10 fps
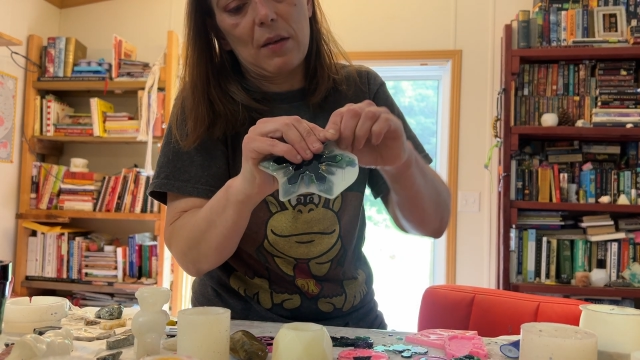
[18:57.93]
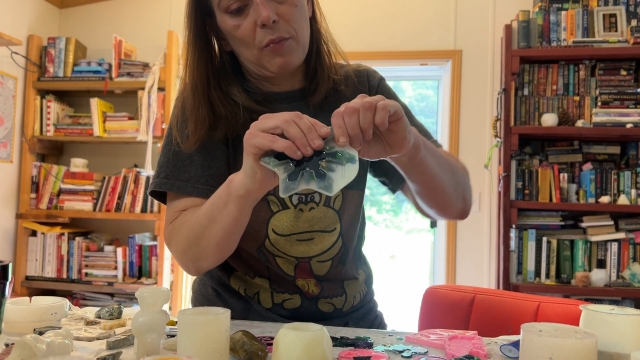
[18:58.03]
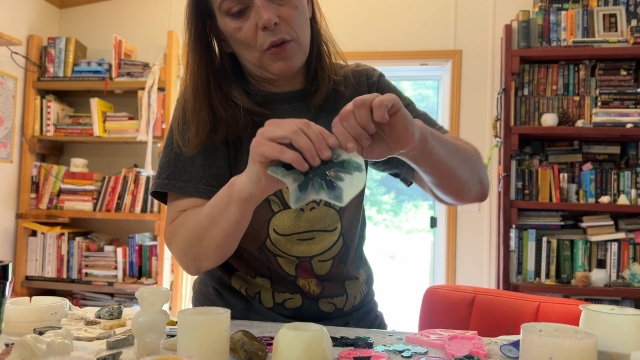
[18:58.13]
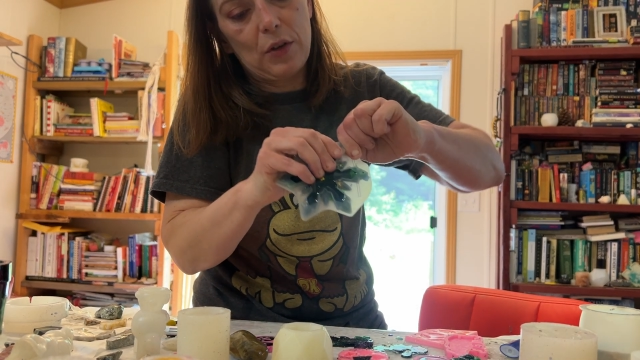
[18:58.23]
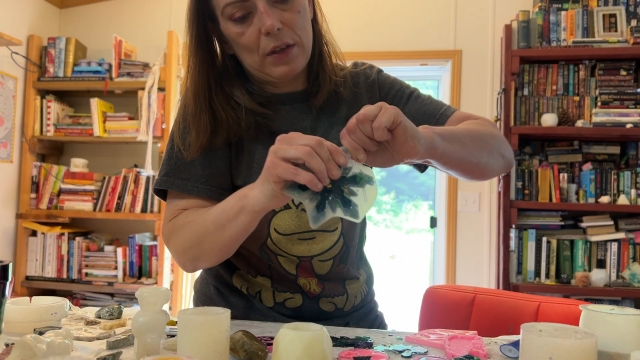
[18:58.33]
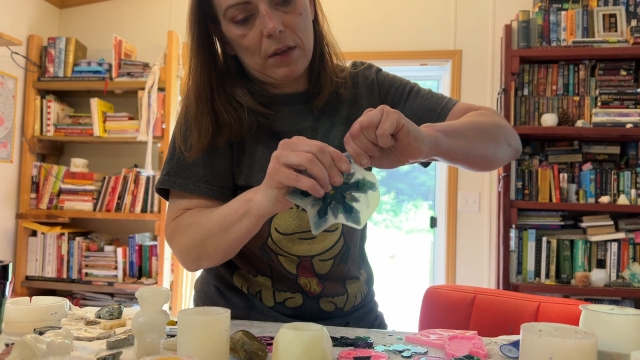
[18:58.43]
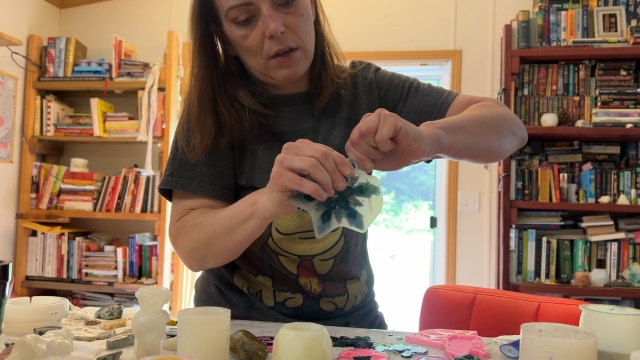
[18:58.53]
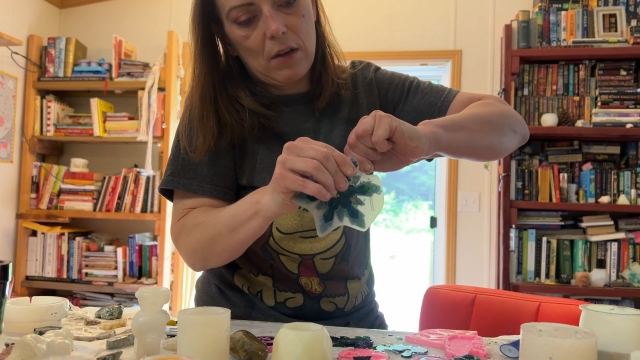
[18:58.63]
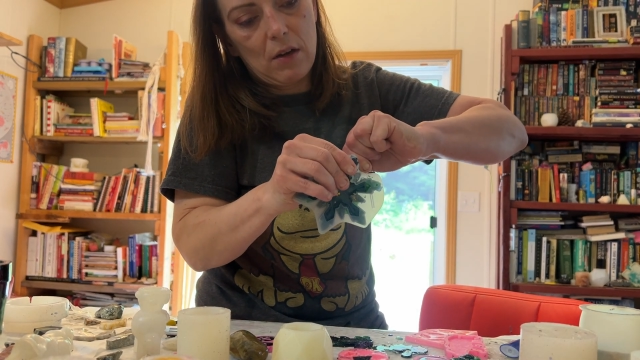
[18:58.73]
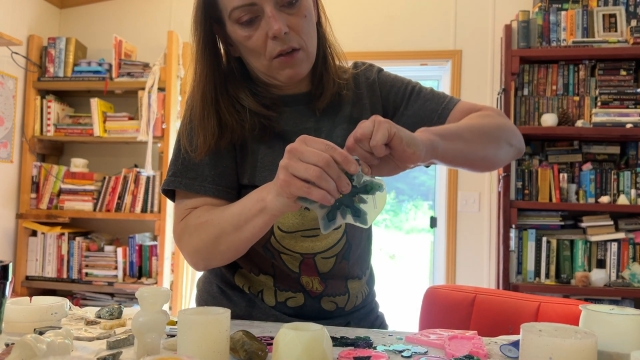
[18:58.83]
put
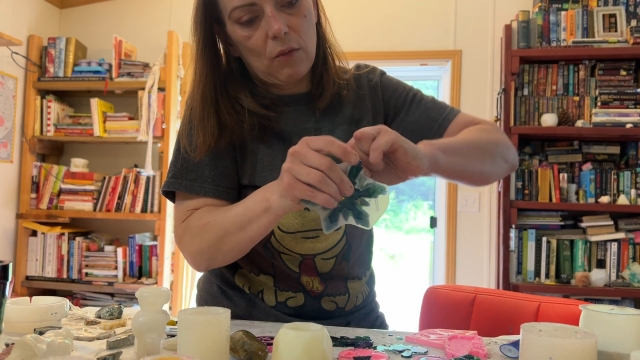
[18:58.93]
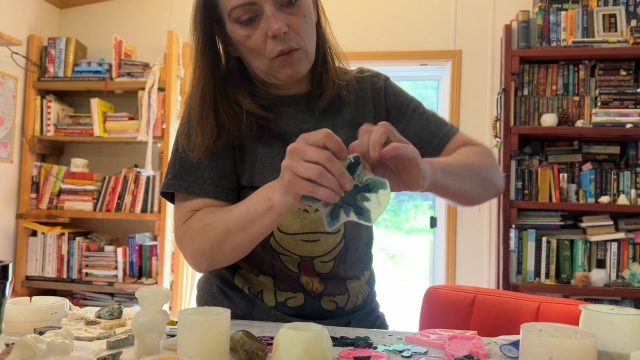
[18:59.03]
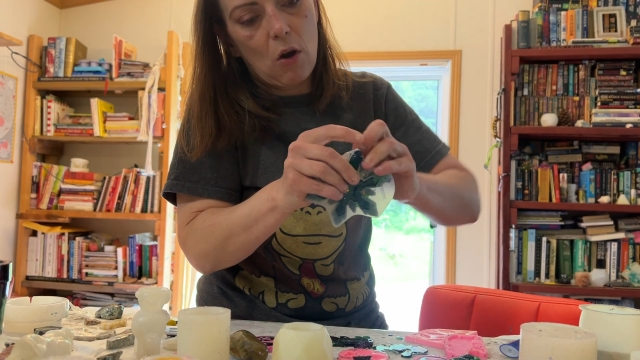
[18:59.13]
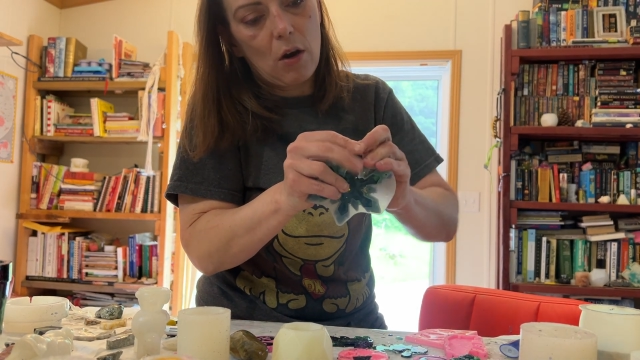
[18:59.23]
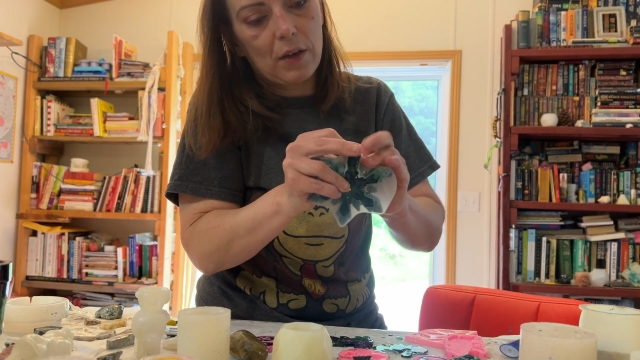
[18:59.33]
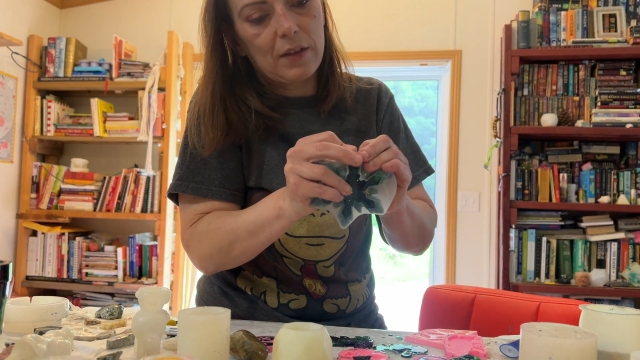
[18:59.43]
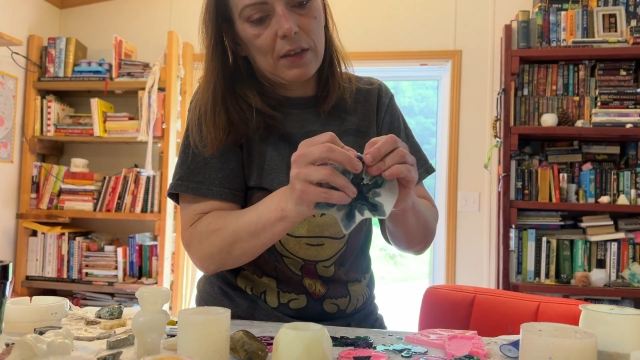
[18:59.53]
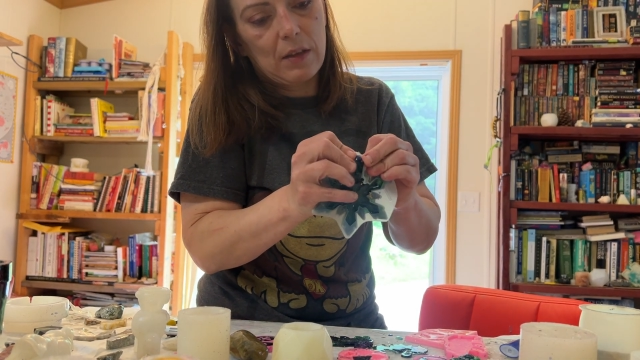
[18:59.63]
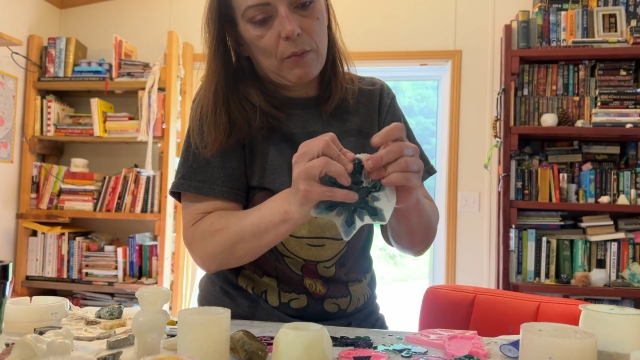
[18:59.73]
rocks in the